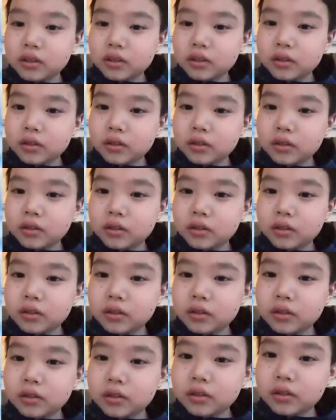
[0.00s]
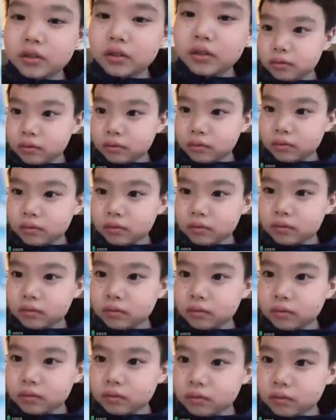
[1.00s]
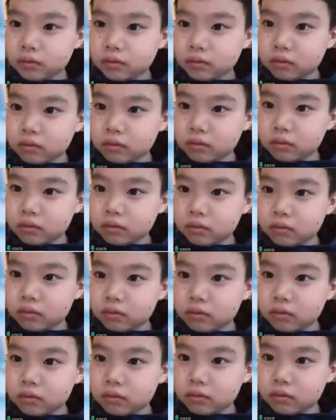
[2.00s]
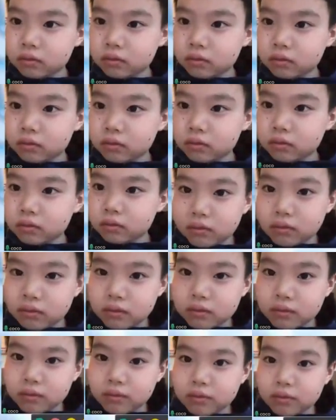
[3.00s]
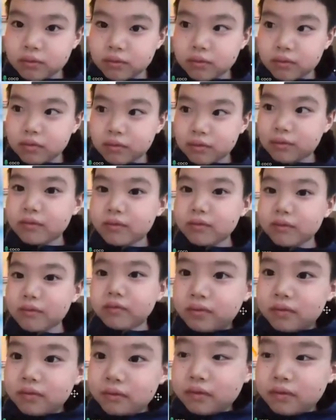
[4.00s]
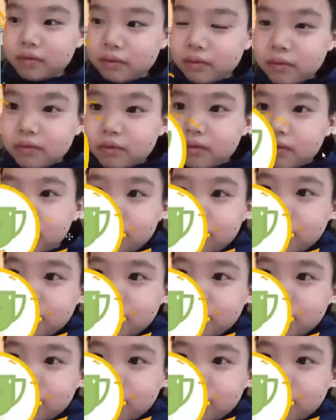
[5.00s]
No words are spoken by the person on screen.